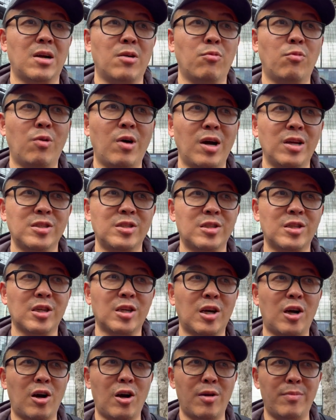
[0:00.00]
watch the
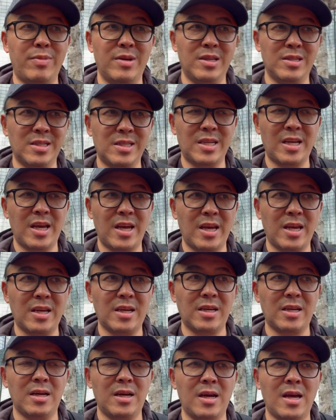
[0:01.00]
carb
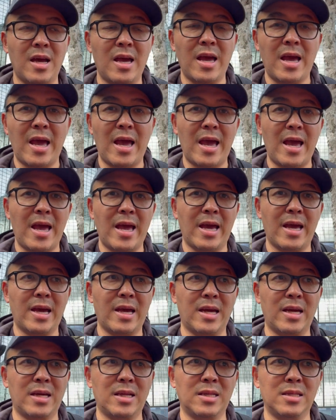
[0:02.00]
intake,
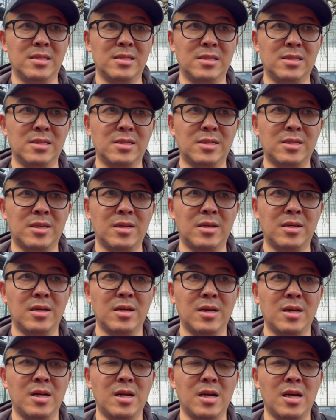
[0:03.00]
and
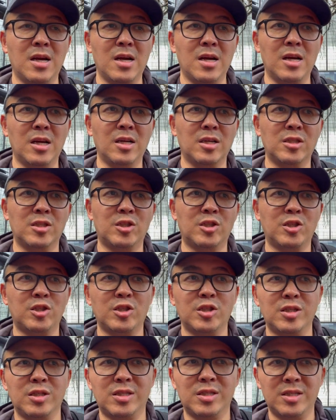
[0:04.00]

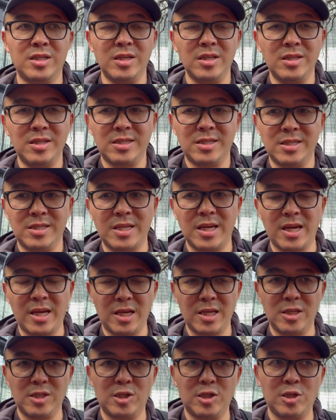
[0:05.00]
she did
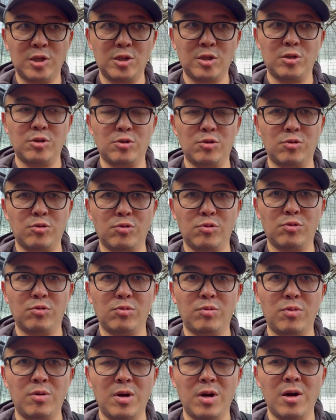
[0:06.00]
say
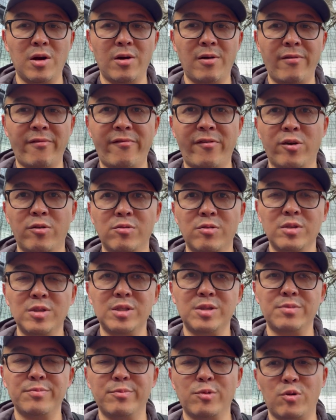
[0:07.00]
to
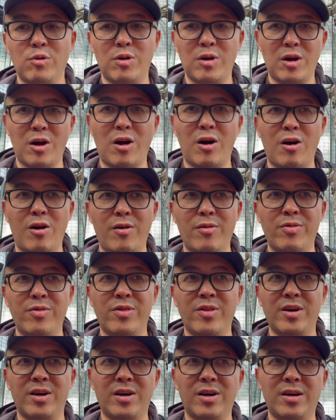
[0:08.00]
focus more on
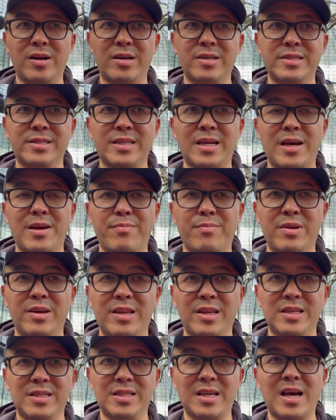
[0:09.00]
the
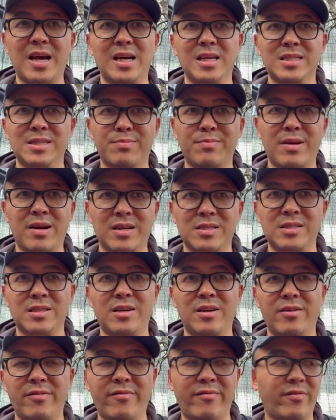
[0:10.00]
diabetes aspect
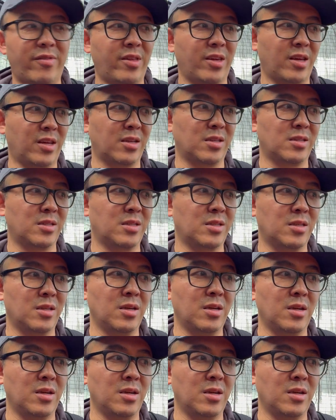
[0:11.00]
of things